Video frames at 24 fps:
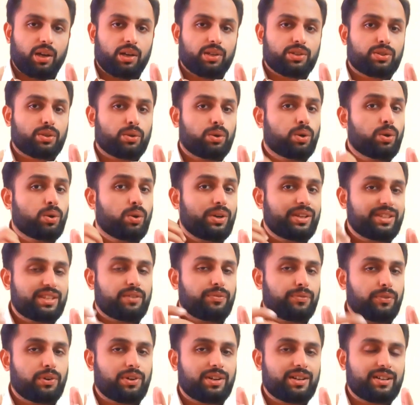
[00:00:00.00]
So who is a
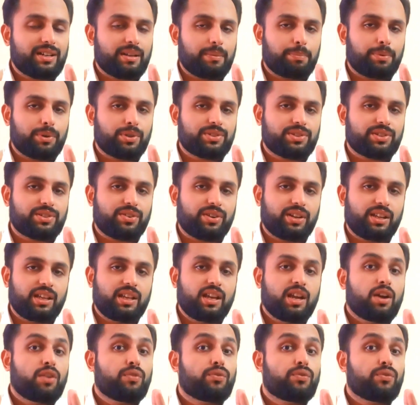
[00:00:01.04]
foreign depository?